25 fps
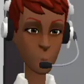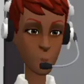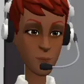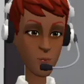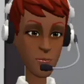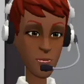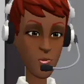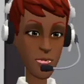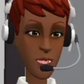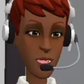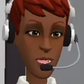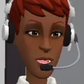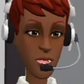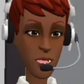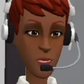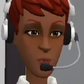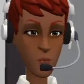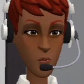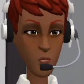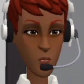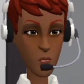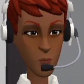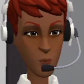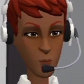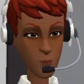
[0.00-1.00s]

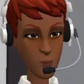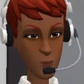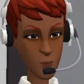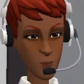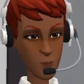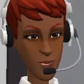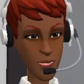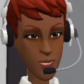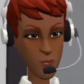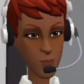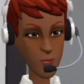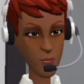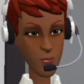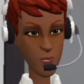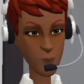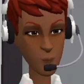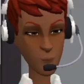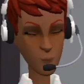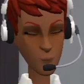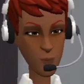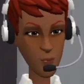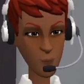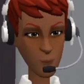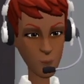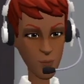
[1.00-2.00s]
Repercussions. For
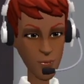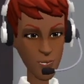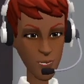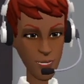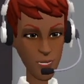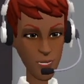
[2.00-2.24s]
stupidity and